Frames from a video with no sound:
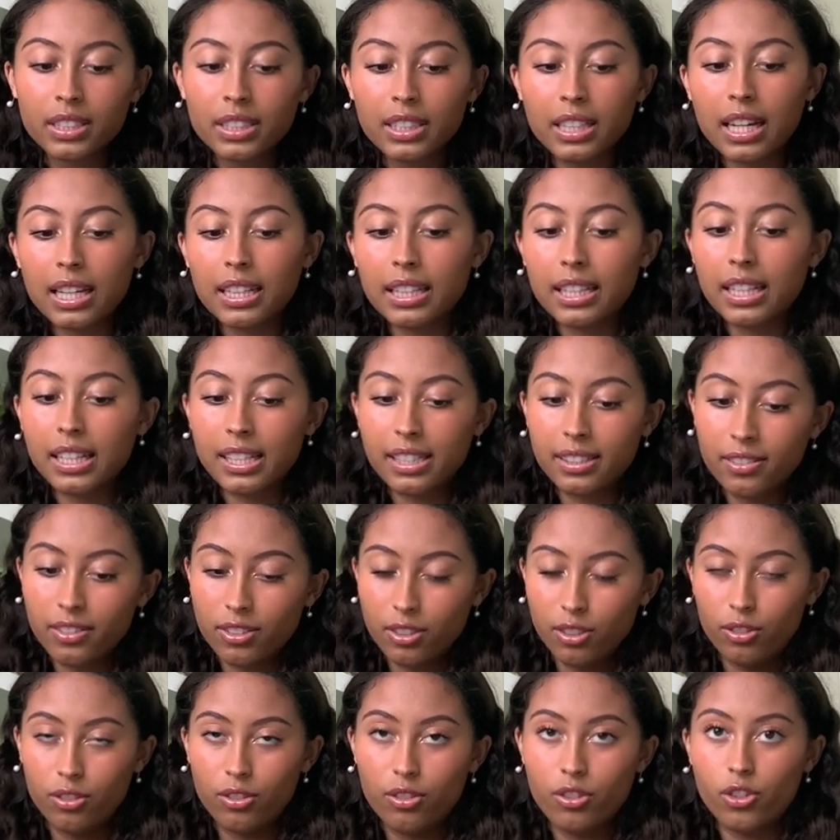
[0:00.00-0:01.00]
And then,
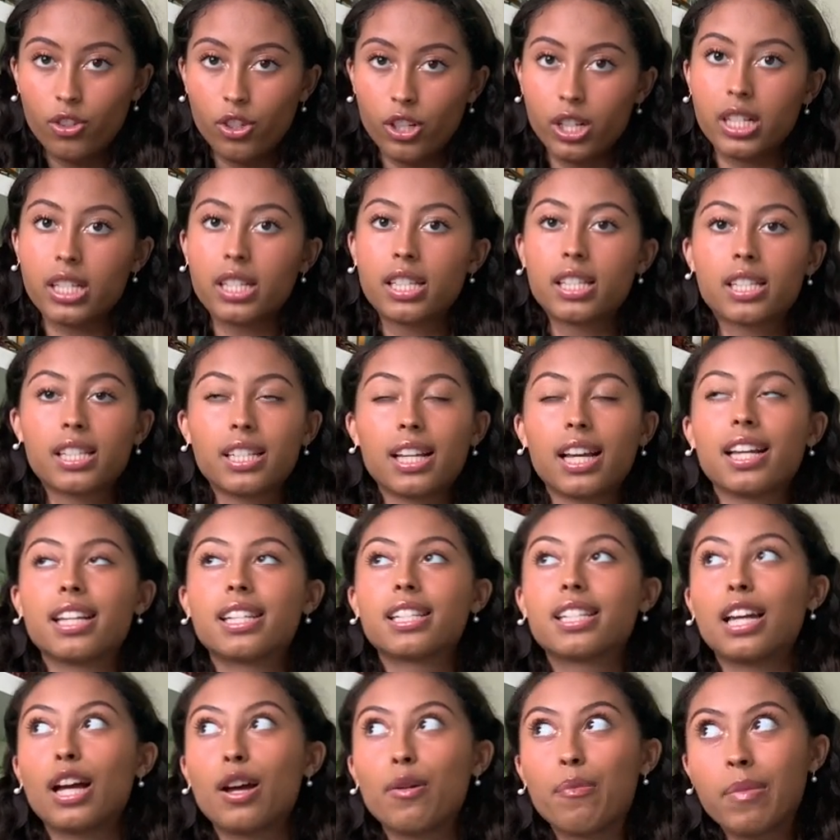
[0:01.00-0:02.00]
Tris. I
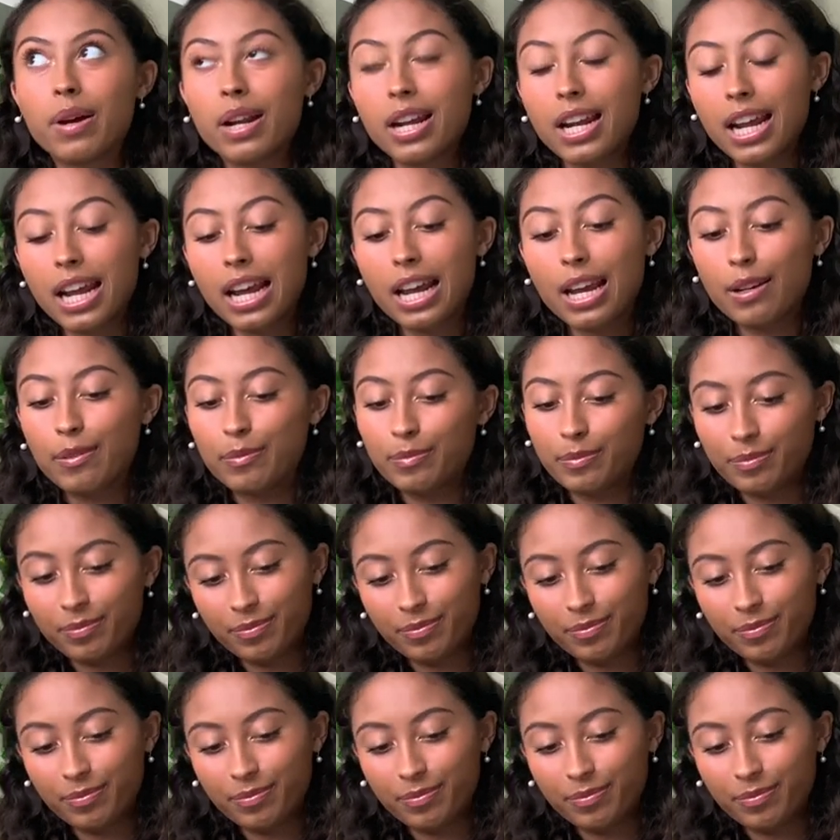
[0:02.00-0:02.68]
signed my name.